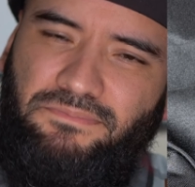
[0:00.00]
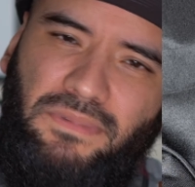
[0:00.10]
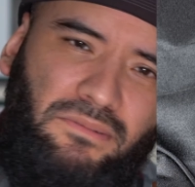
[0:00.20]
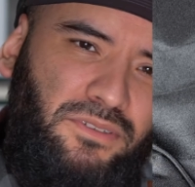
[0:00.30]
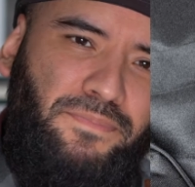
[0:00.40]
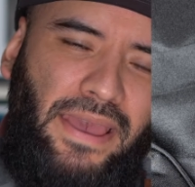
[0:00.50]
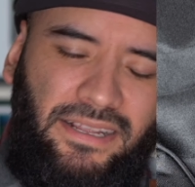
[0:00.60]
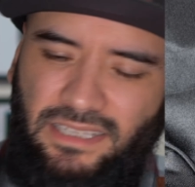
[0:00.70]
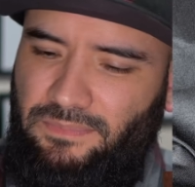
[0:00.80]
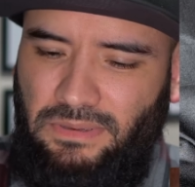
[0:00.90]
it was
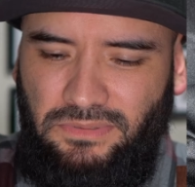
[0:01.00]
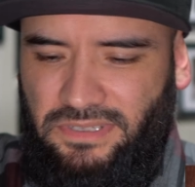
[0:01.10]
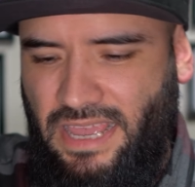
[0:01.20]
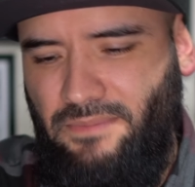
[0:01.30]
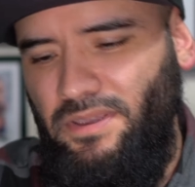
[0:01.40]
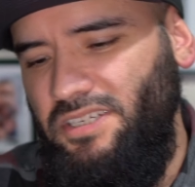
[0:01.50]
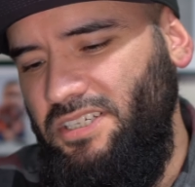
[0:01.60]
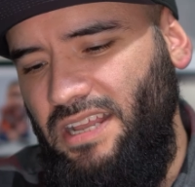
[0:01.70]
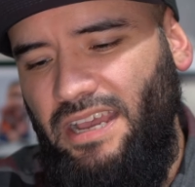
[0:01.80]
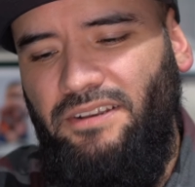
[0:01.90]
banged up it was
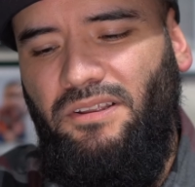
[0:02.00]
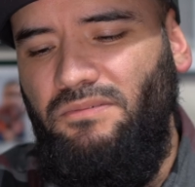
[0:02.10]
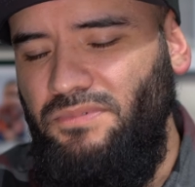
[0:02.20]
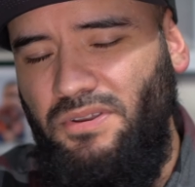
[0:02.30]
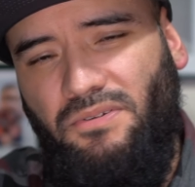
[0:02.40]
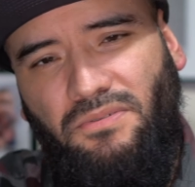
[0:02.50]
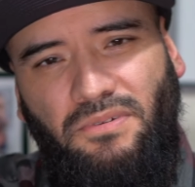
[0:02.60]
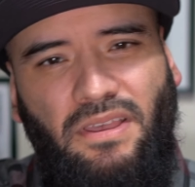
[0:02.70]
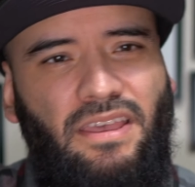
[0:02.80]
damaged i don't know